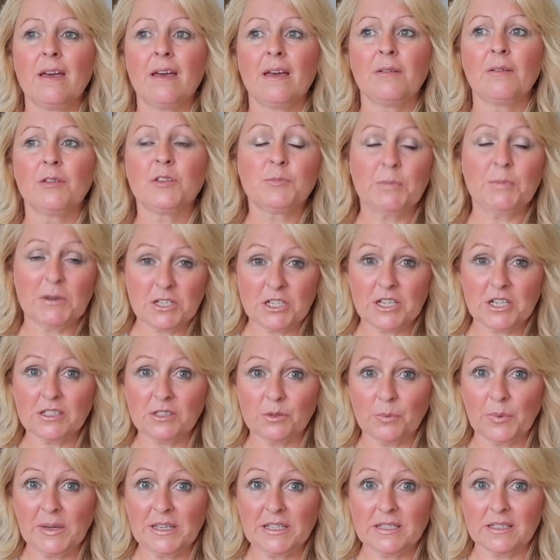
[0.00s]
especially as
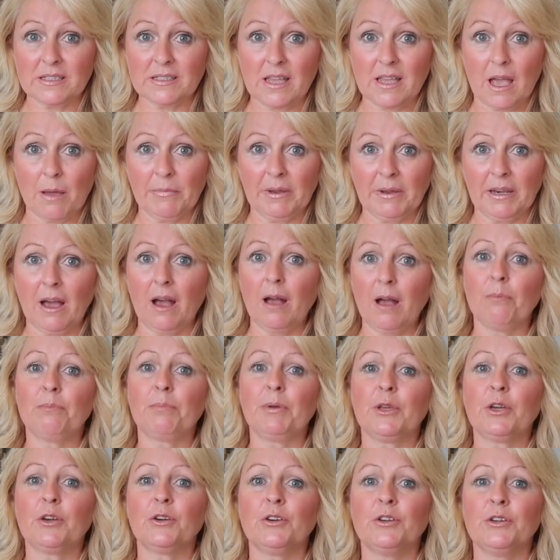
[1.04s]
the winter's coming up,
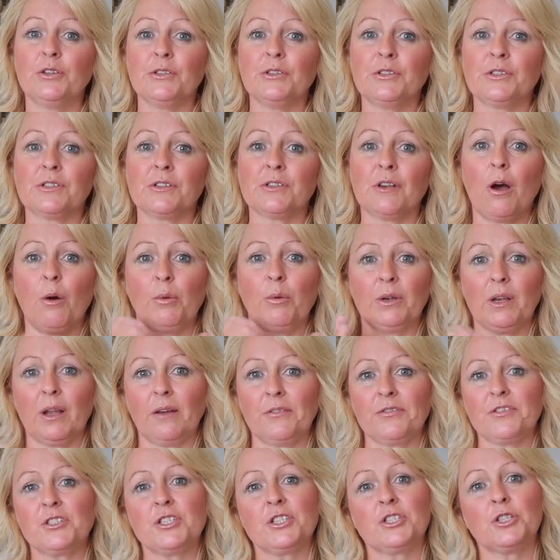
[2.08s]
because I would
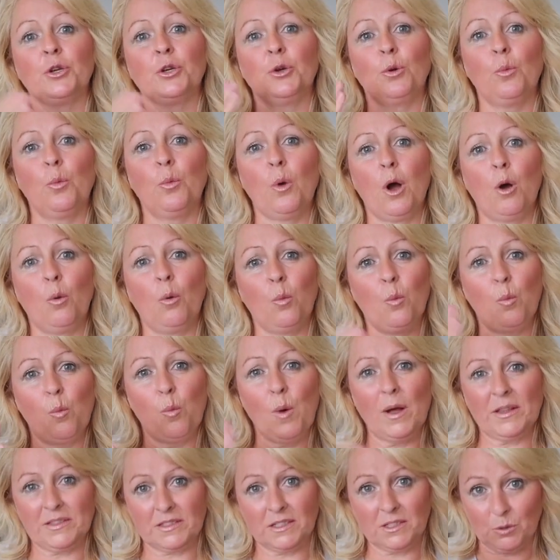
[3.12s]
like to do a
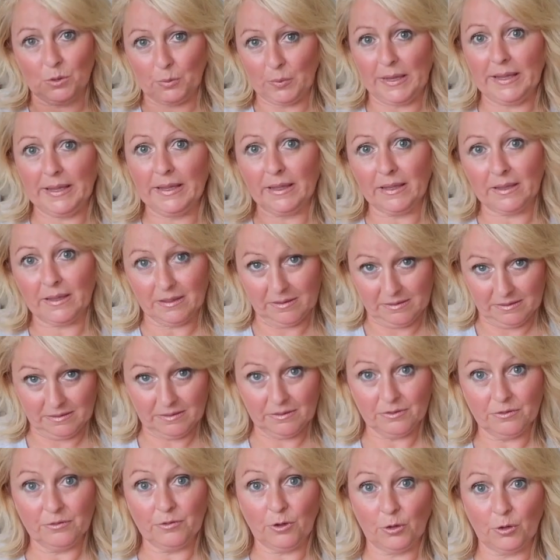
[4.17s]
once a week
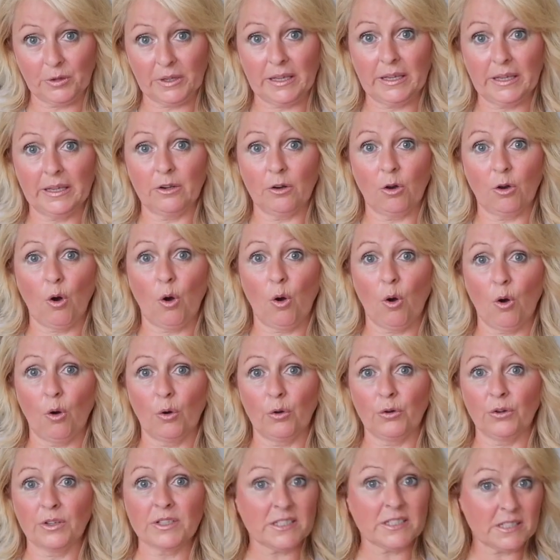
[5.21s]
vlogging
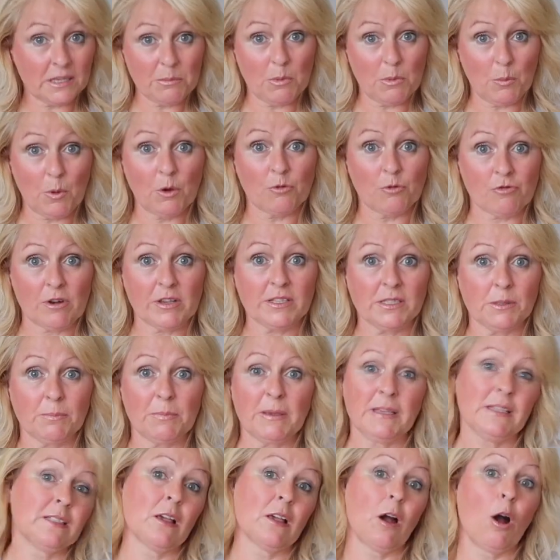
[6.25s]
on Slimming World
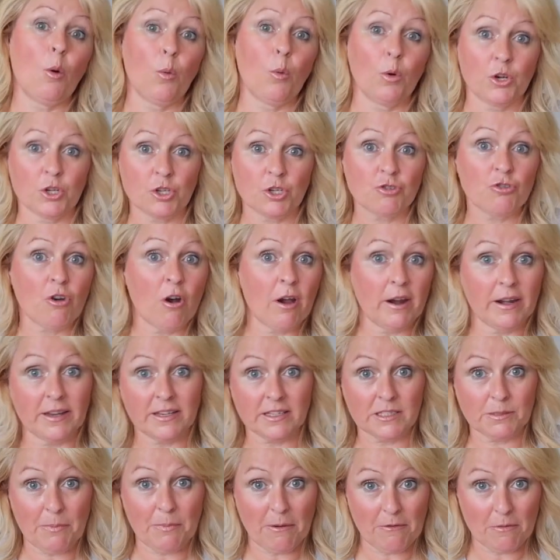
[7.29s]
recipes that I want to try and
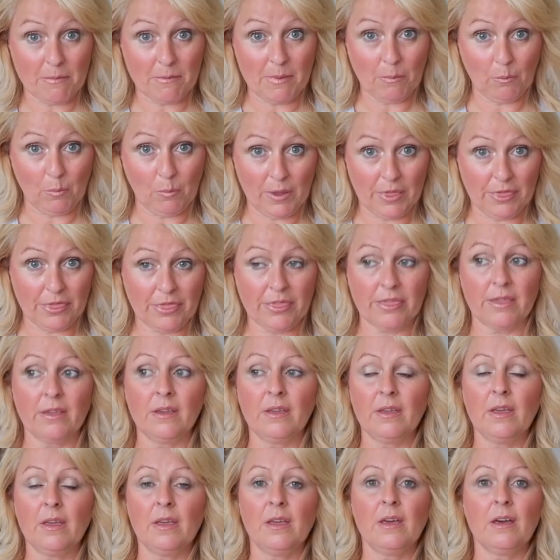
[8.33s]
experiment with,
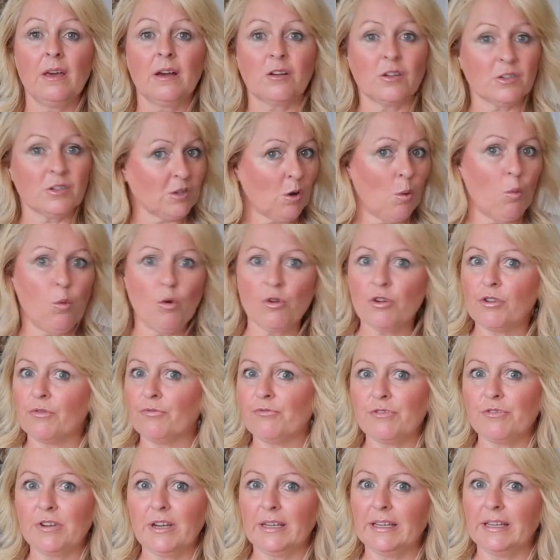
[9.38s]
because I want to
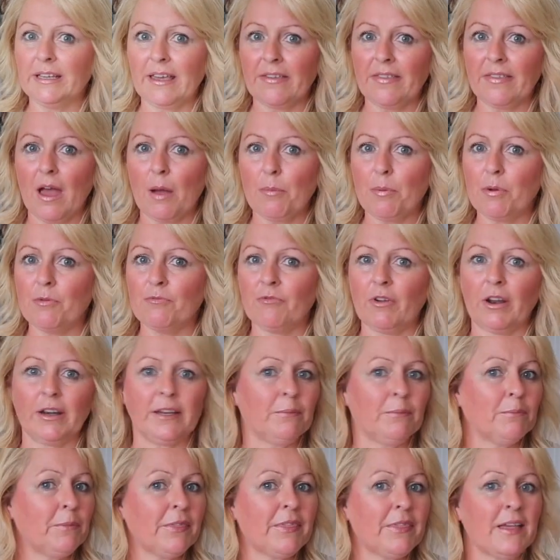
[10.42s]
really get that up and
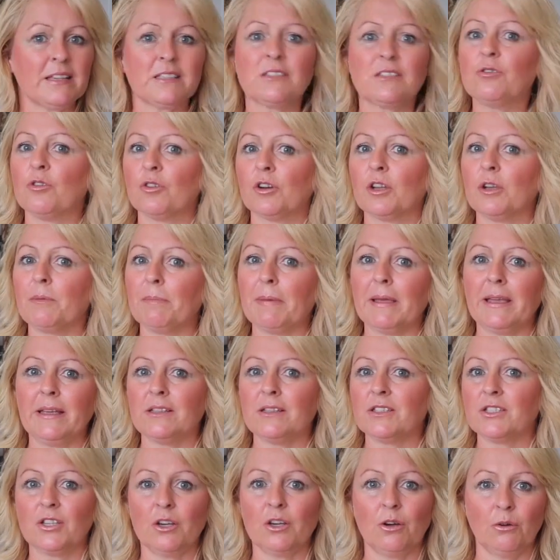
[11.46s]
running, but that's not going to be
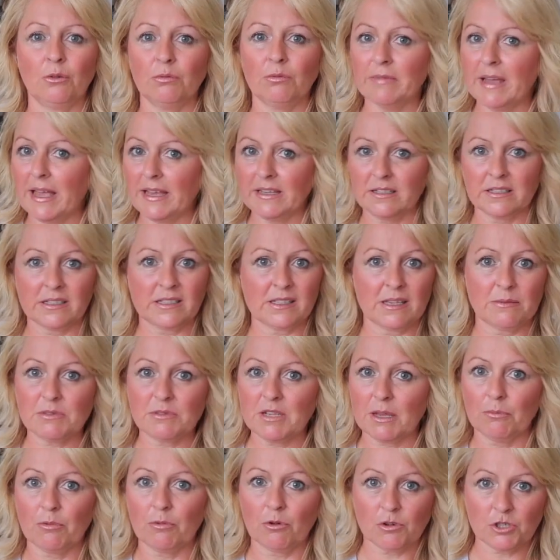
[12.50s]
till end of
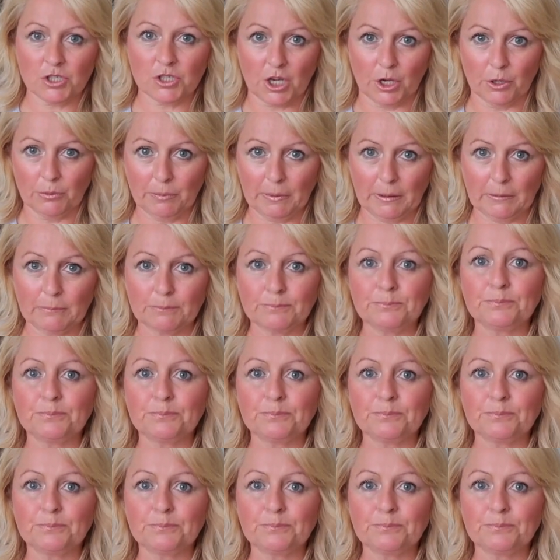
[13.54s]
September, October.